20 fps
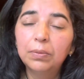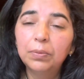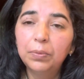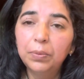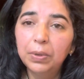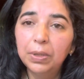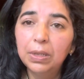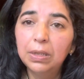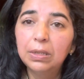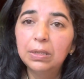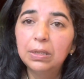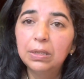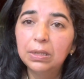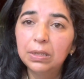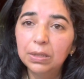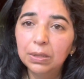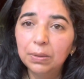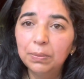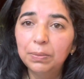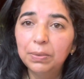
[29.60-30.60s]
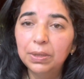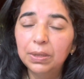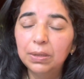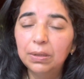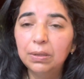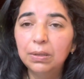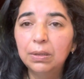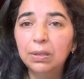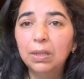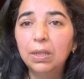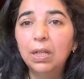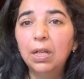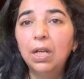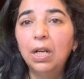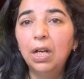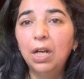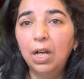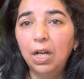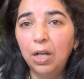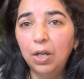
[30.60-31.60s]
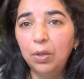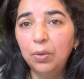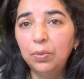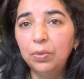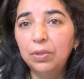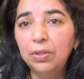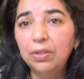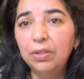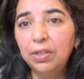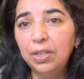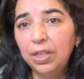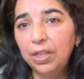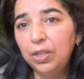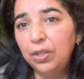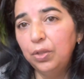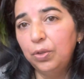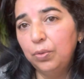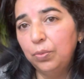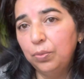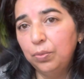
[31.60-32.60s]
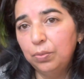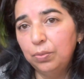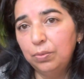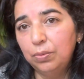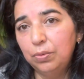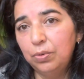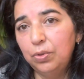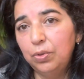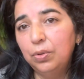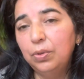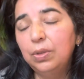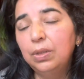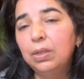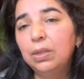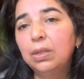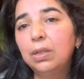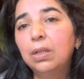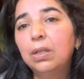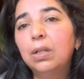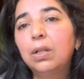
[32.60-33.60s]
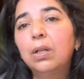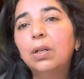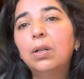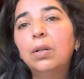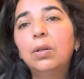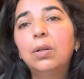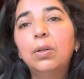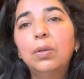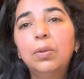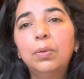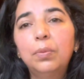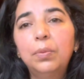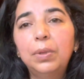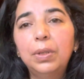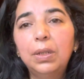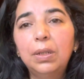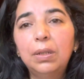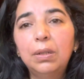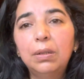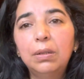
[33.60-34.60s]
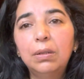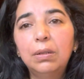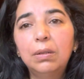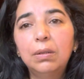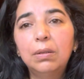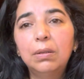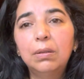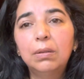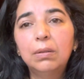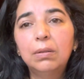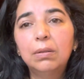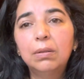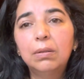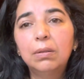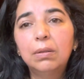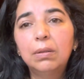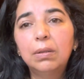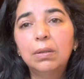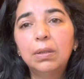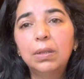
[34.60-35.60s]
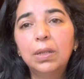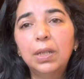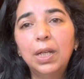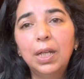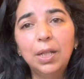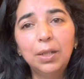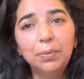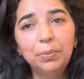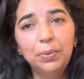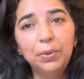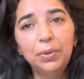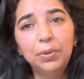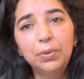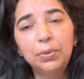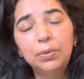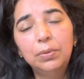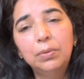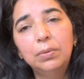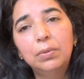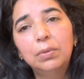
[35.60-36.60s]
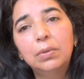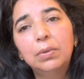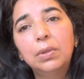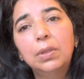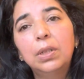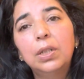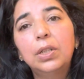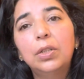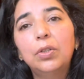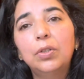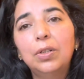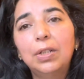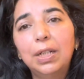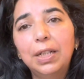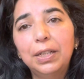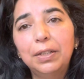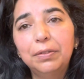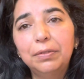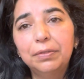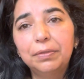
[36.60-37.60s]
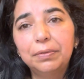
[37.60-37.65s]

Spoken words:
will determine how the thing you took will help you in your life.